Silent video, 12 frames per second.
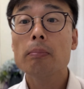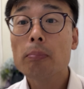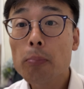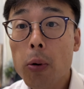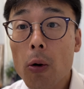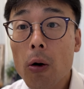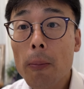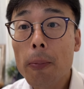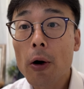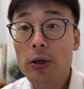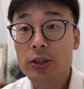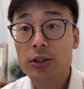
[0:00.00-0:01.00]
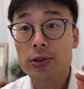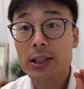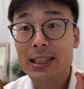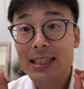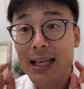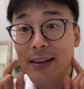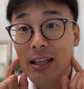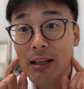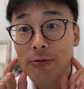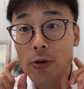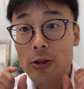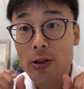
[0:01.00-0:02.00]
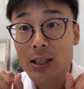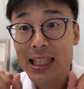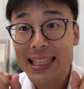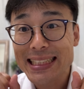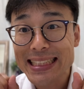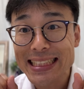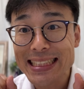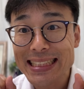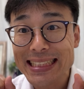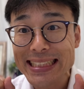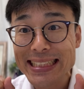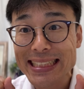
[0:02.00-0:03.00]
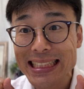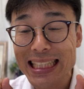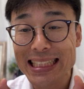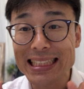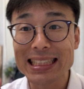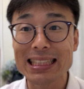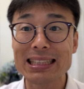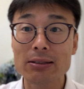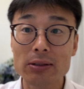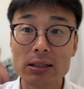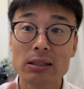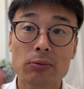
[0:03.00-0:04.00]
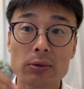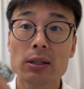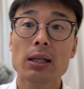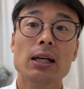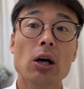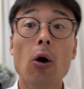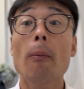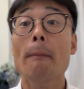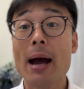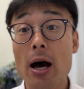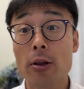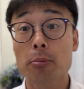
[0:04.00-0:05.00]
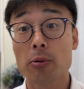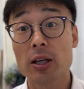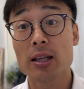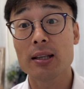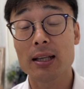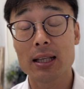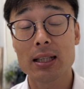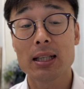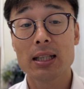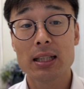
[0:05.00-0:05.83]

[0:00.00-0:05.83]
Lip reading: poor posturing, and therefore you're clenching, or mouth breathing.